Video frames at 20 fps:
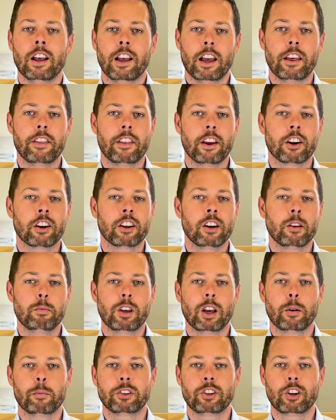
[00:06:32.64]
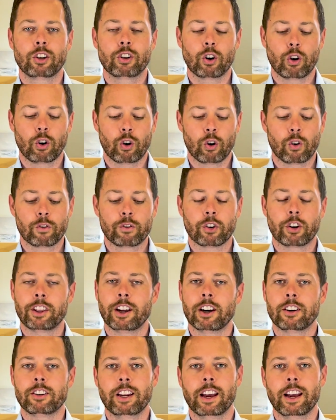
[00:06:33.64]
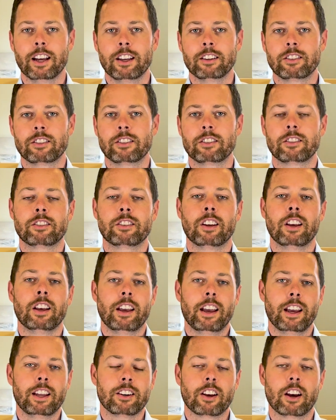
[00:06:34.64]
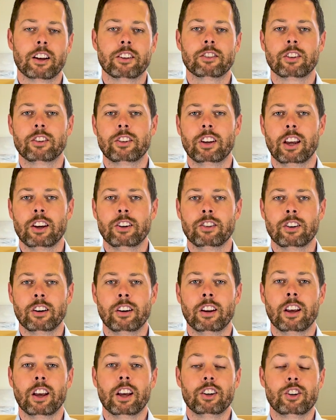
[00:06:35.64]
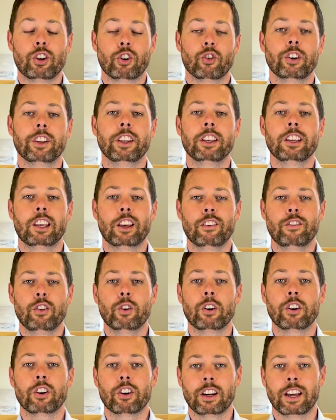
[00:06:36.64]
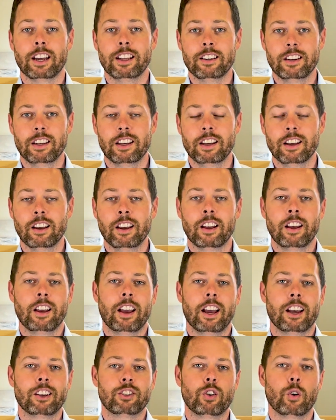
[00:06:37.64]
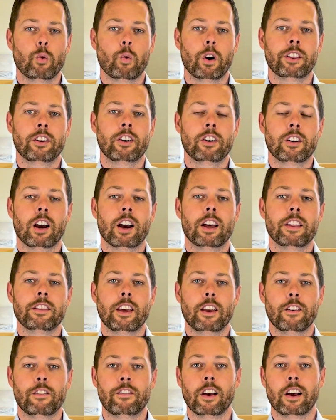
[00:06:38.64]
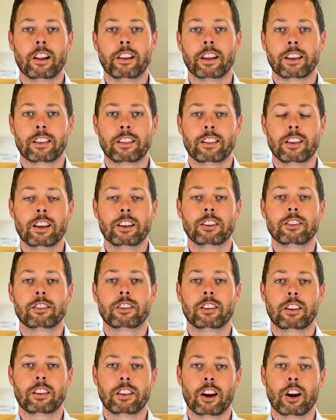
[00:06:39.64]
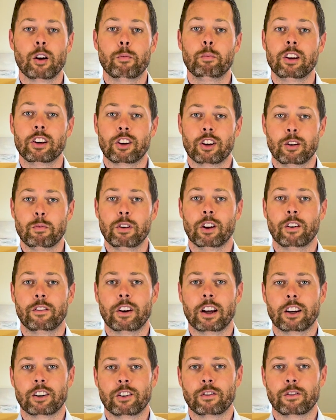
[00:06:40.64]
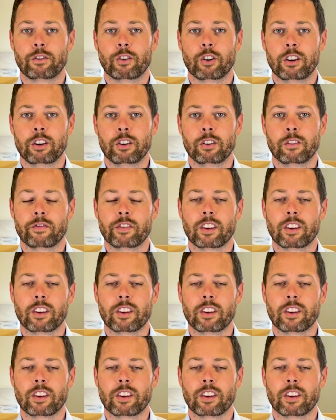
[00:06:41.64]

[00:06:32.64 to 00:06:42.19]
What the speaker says: and they're going to be able to go over their tests and consultation to really give you a good idea as to whether or not they felt like this therapy could be effective for you.